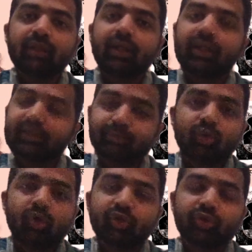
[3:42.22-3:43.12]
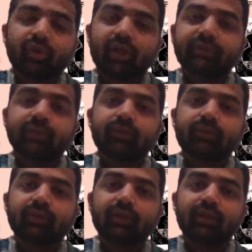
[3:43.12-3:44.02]
And this book also has
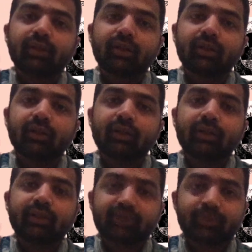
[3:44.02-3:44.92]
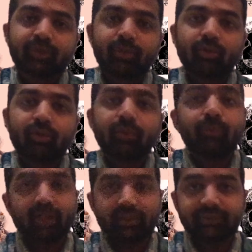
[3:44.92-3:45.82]
description about the
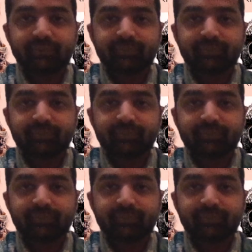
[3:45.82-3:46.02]
brass.